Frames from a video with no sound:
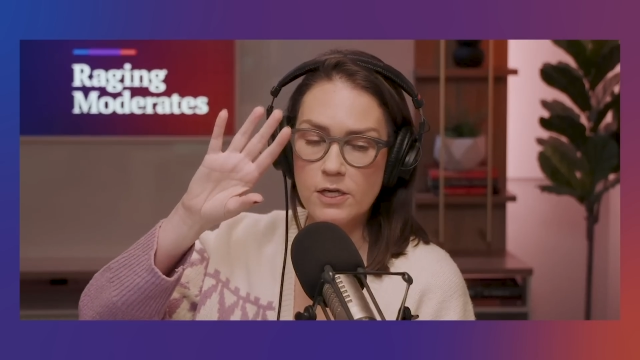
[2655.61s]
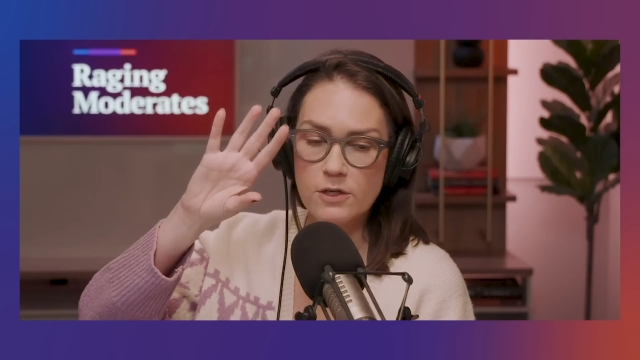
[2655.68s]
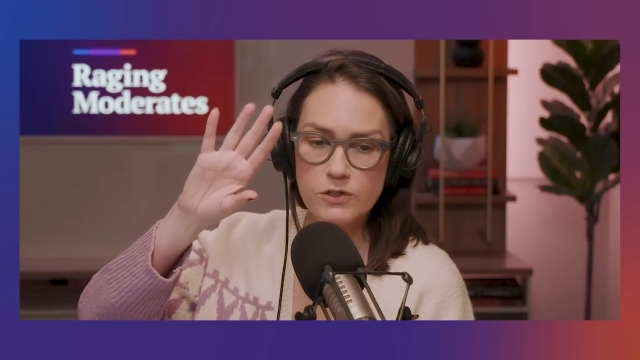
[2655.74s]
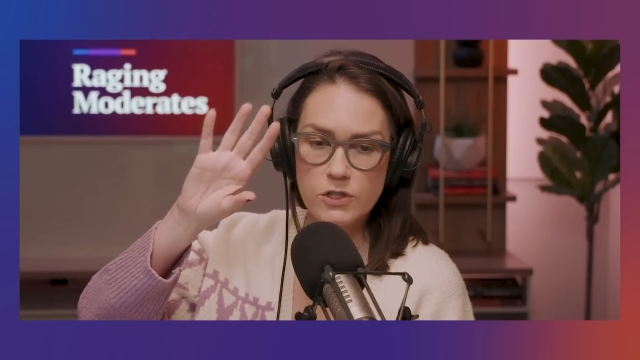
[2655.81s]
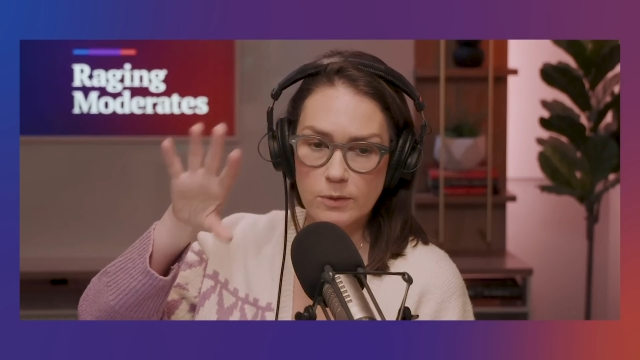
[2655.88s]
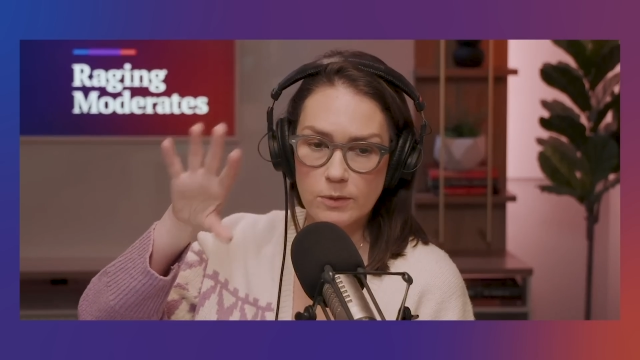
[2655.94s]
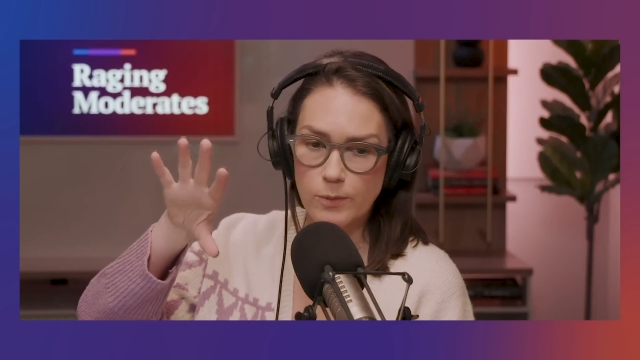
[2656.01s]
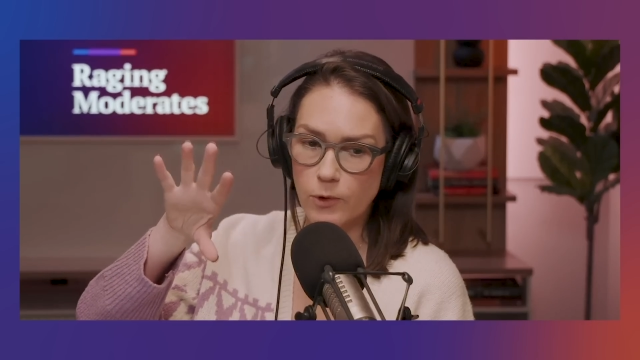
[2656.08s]
To
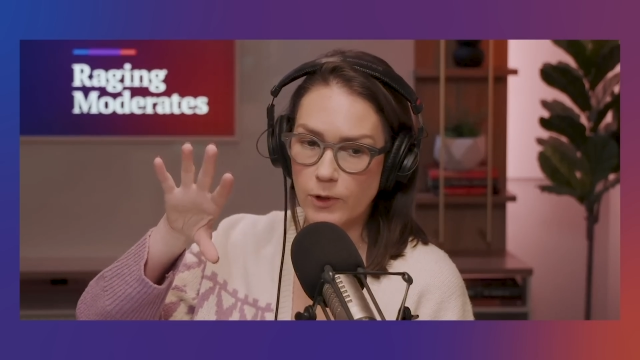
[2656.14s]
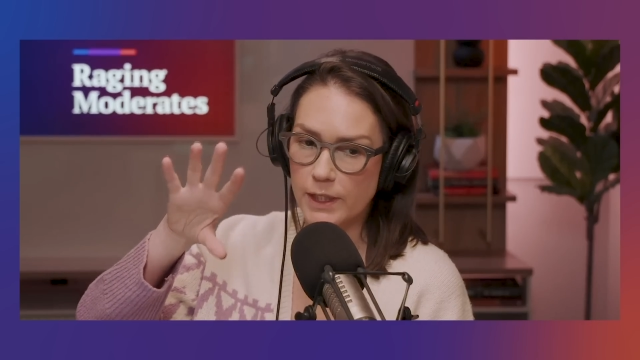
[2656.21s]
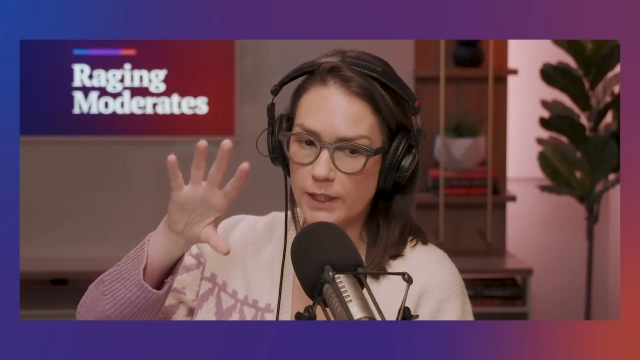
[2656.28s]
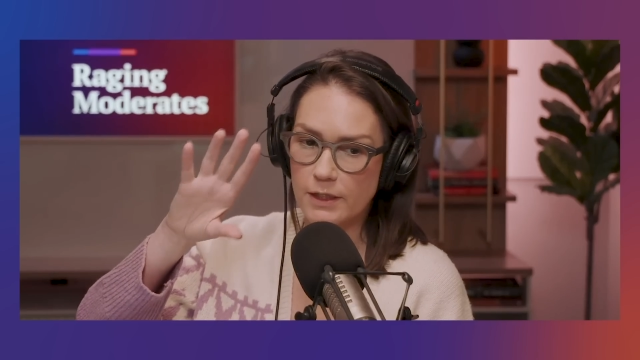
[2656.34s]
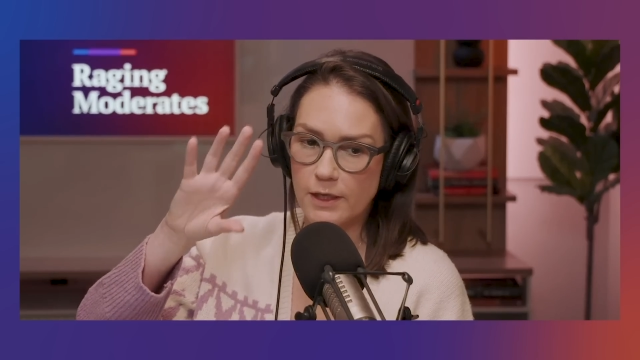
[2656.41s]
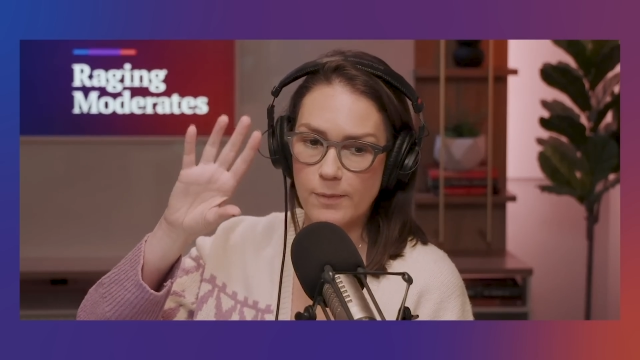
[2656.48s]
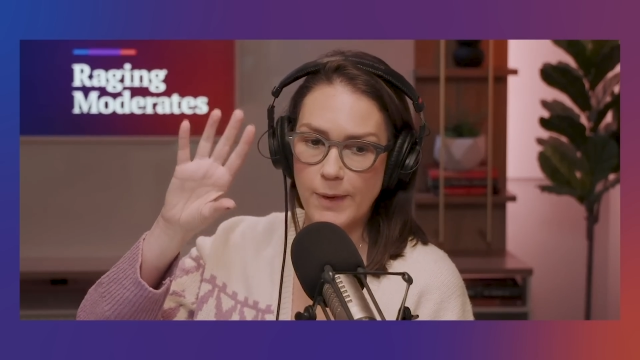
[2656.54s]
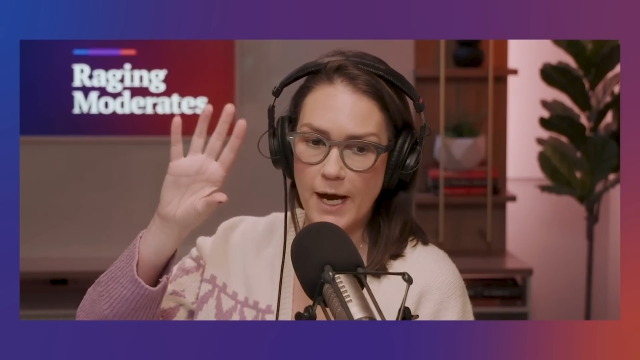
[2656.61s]
your point
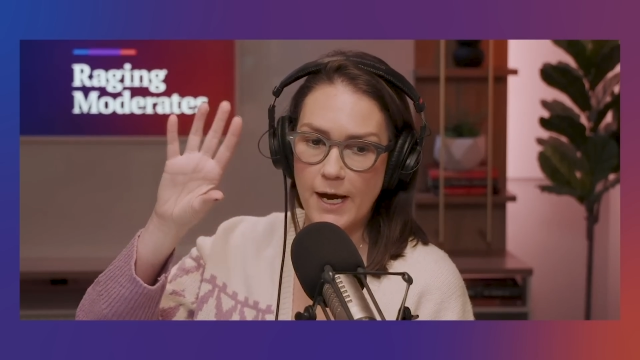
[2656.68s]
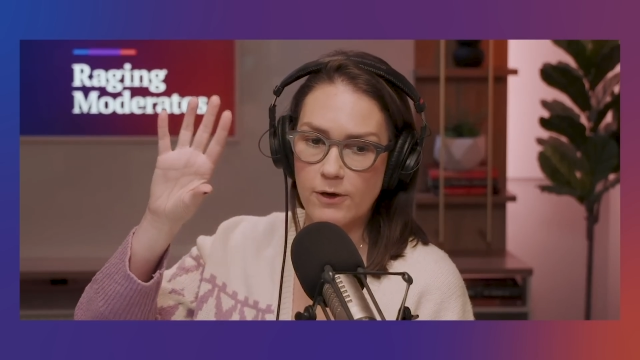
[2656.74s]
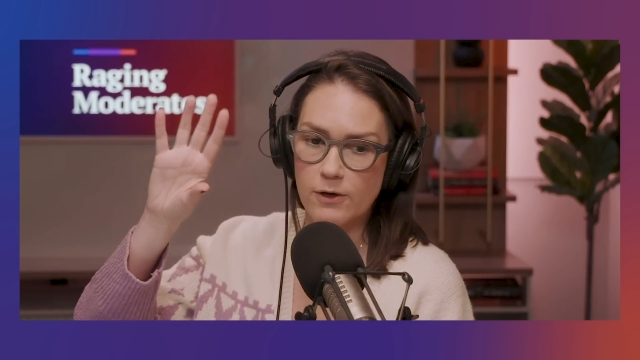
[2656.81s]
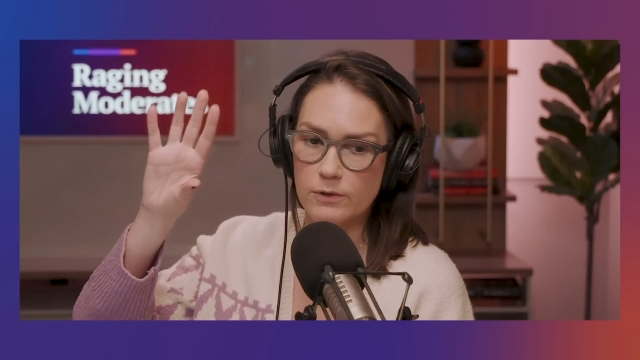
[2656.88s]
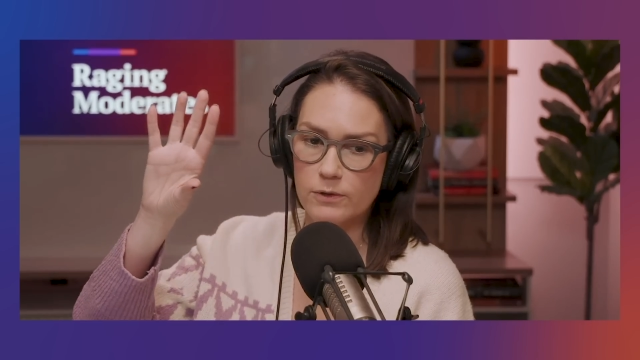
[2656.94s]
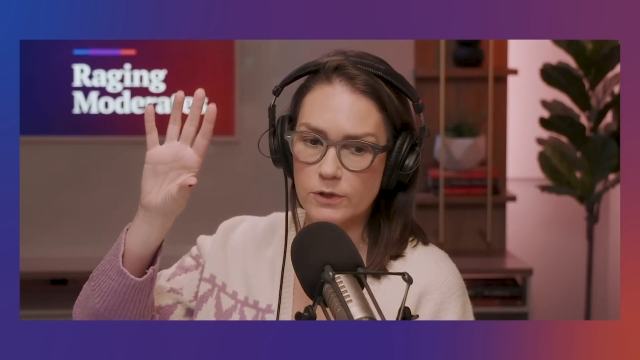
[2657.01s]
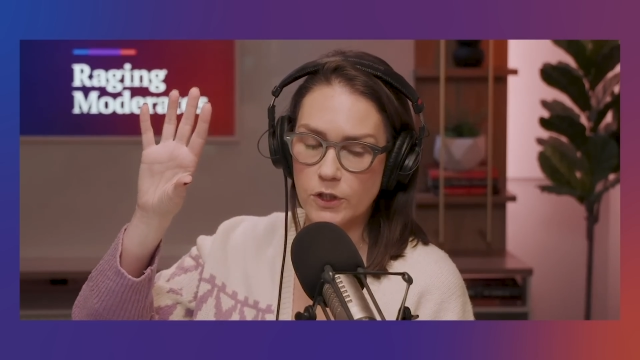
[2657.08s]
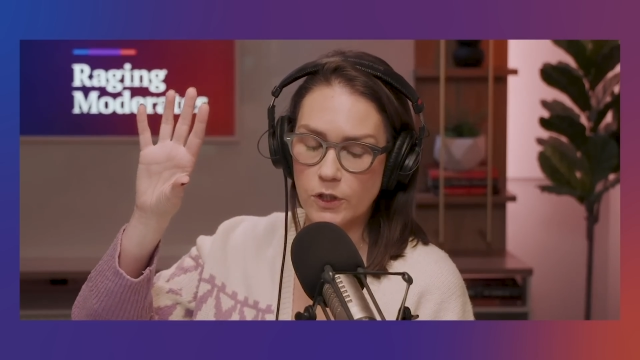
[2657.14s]
about,